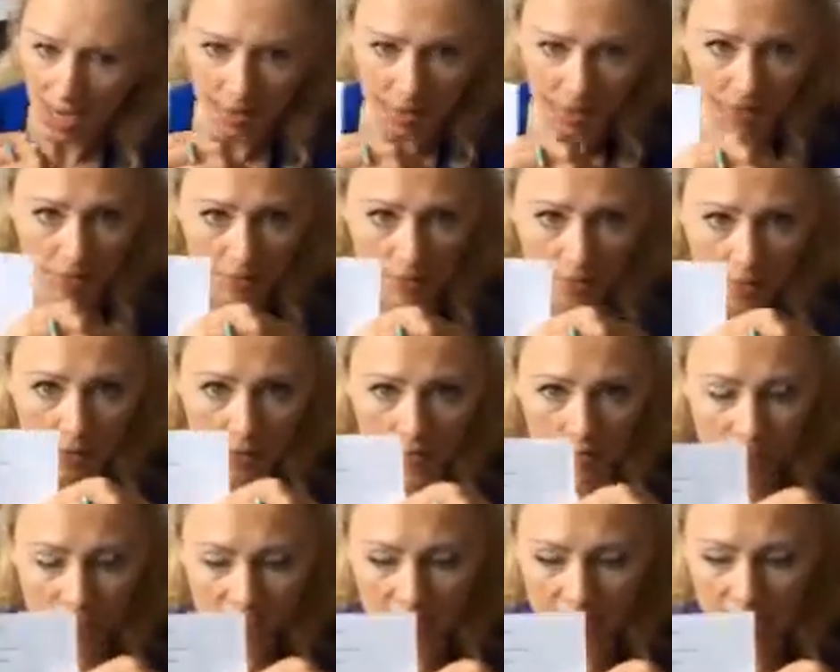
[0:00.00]
napkin
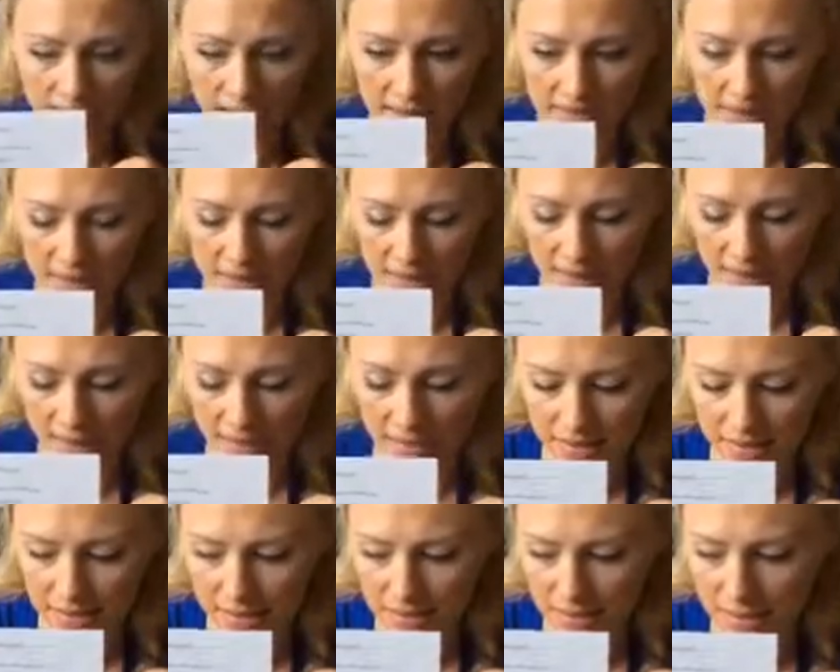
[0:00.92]
folding task
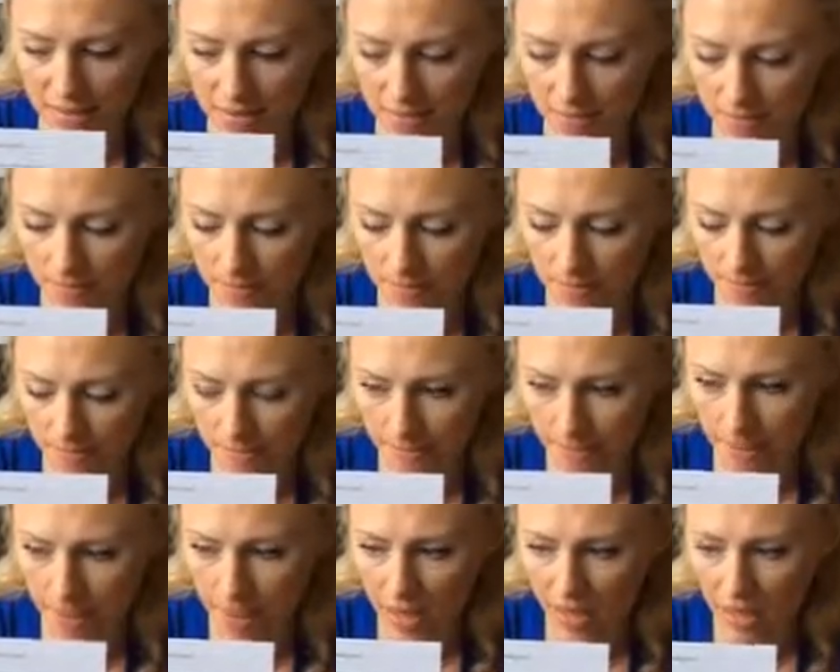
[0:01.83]
analyses
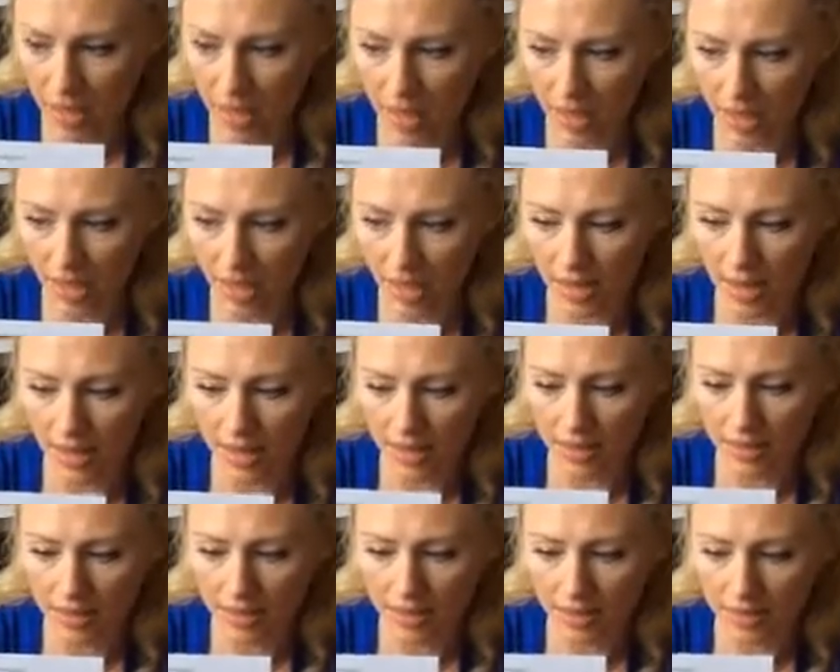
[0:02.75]

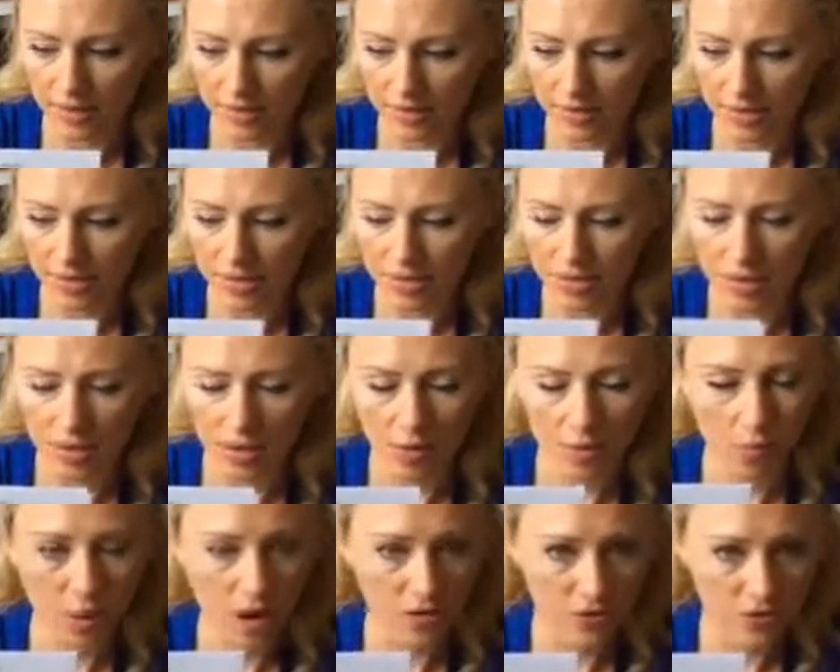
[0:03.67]
and
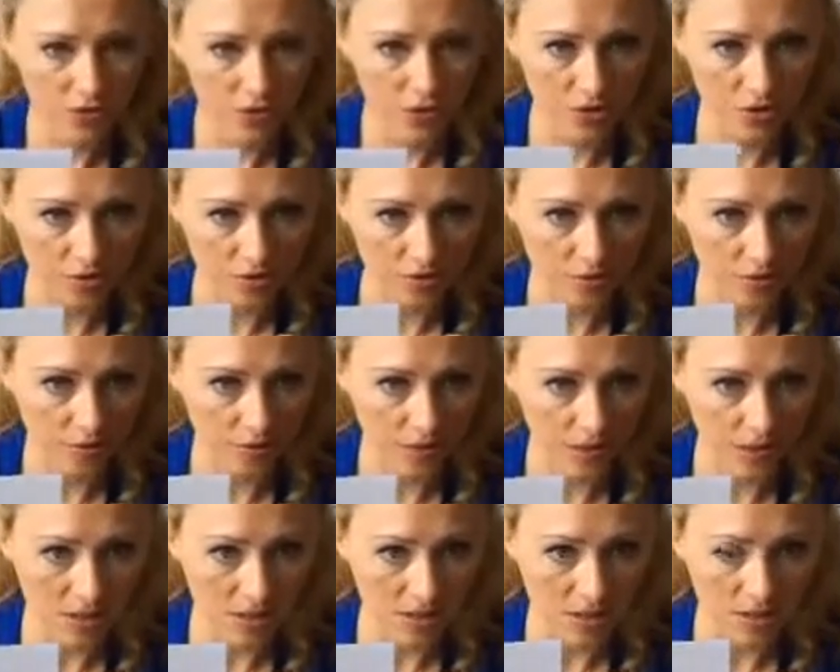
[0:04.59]
watch the
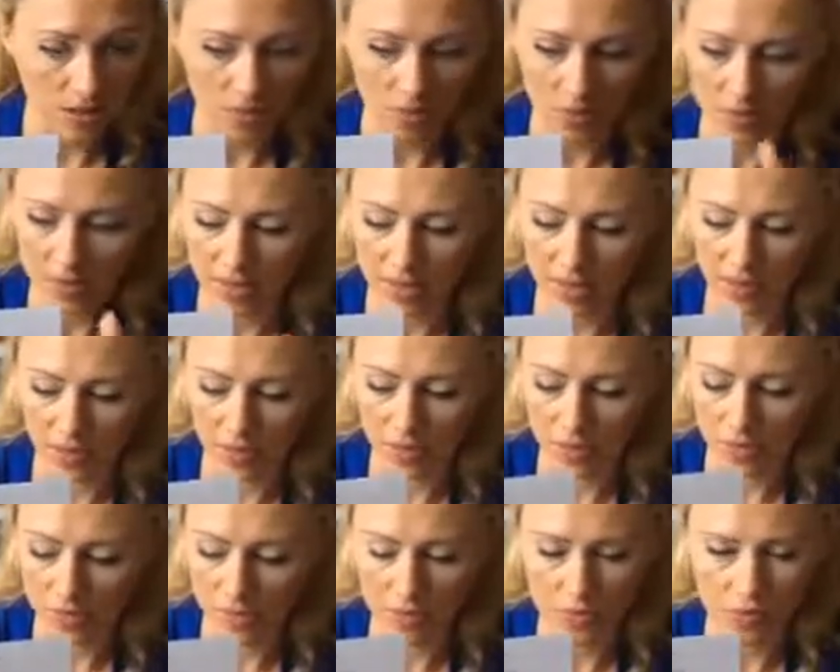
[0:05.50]
video that
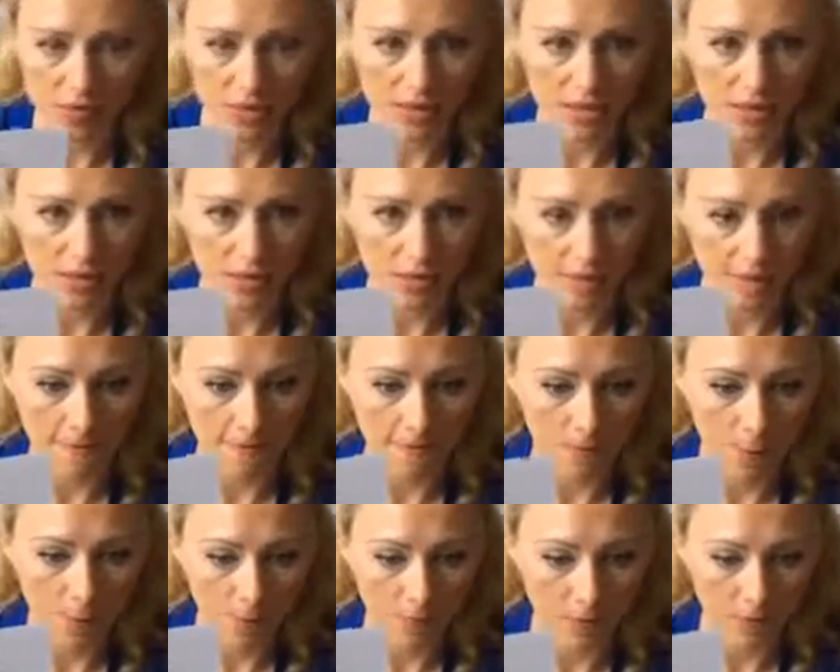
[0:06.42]
includes the
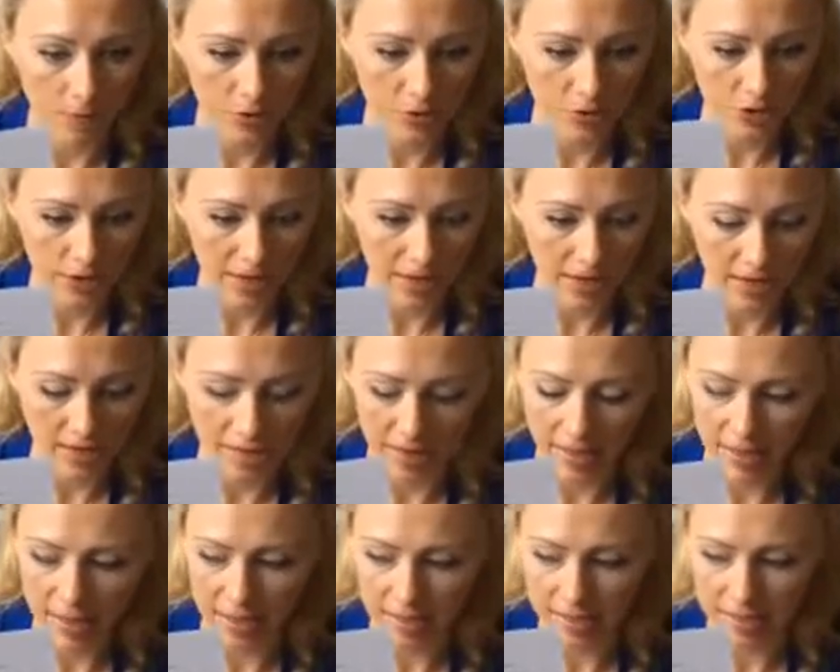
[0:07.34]
forward
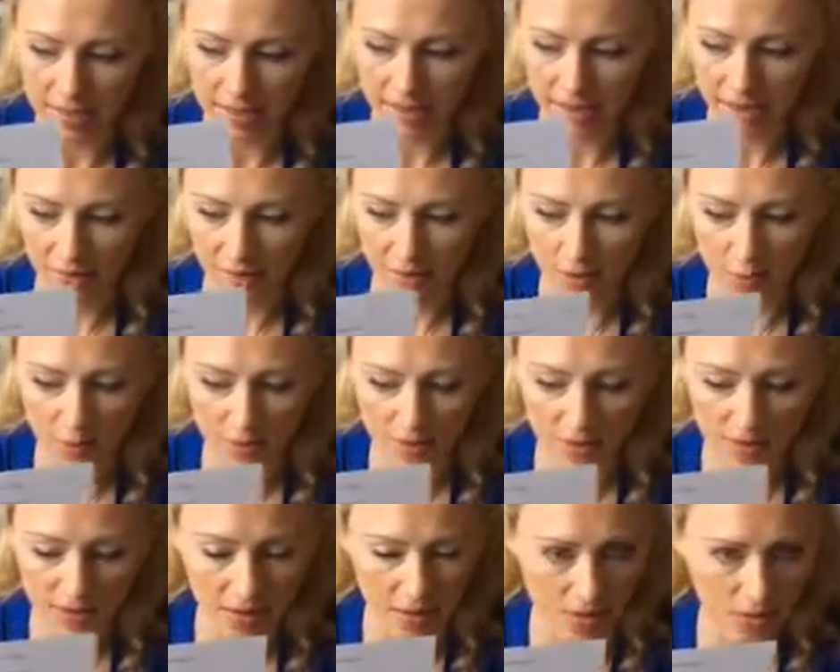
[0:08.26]
chain and exactly
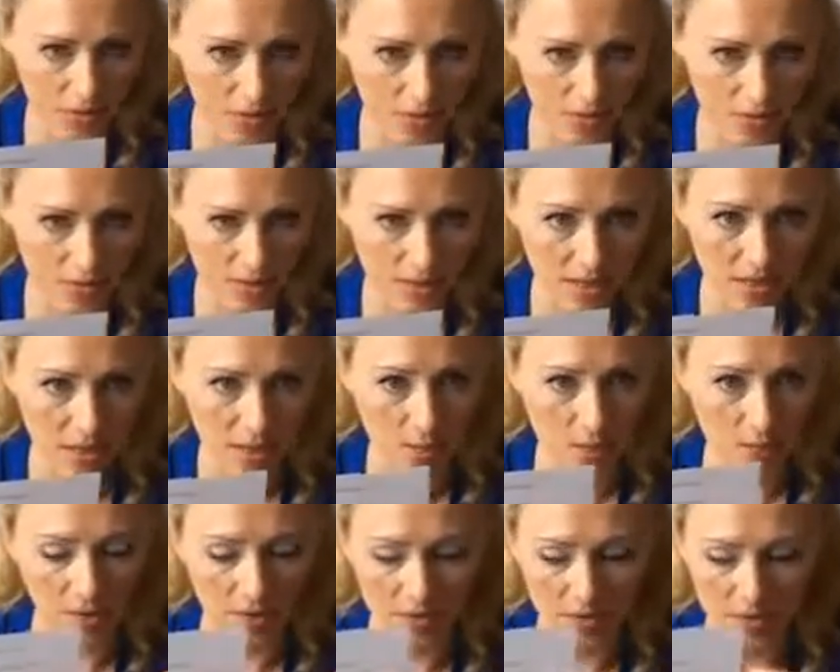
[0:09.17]
what that looks
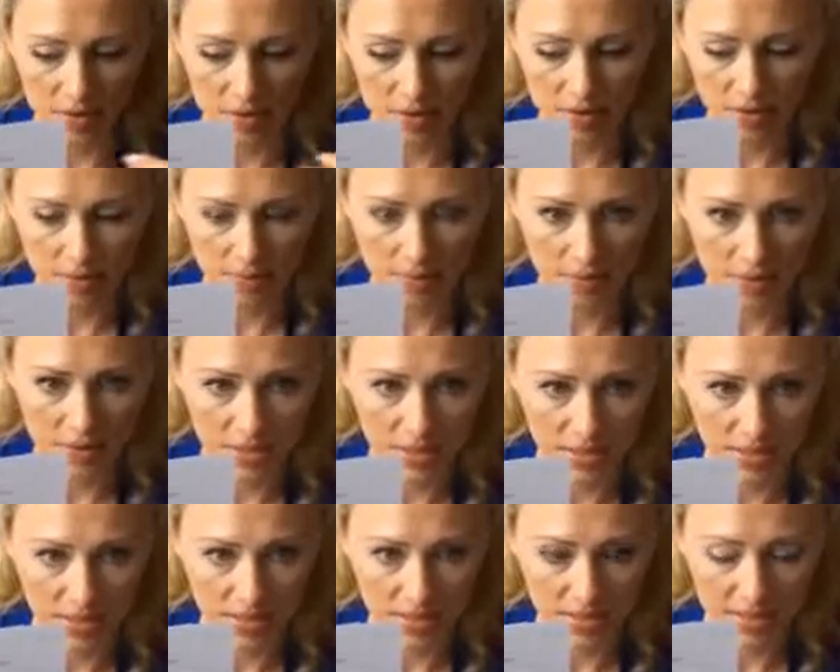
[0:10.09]
like with
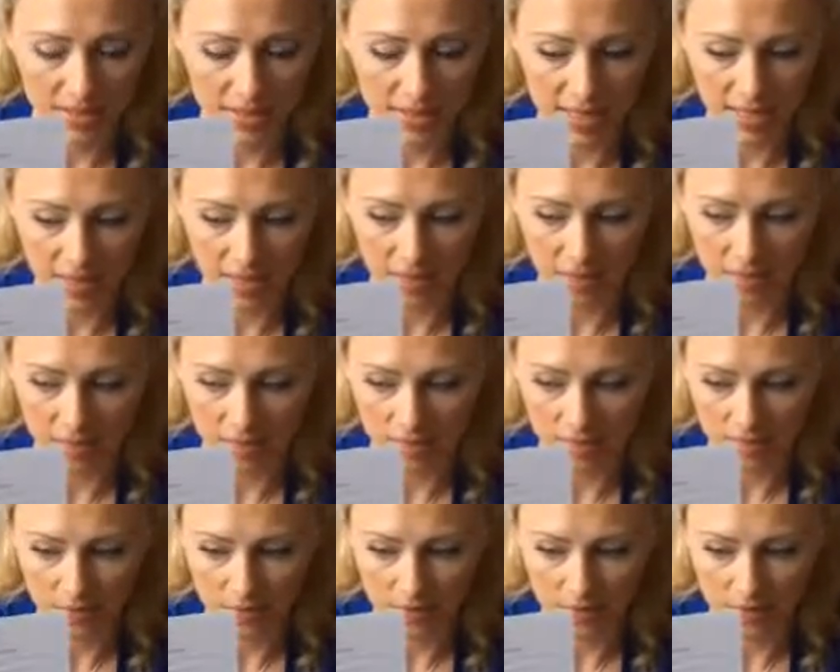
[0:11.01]
taking data,
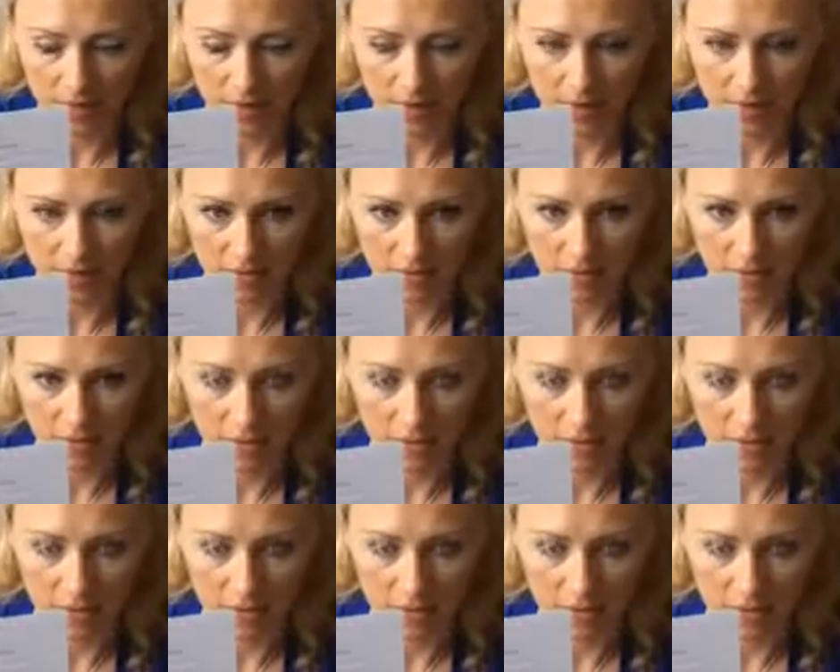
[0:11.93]
okay?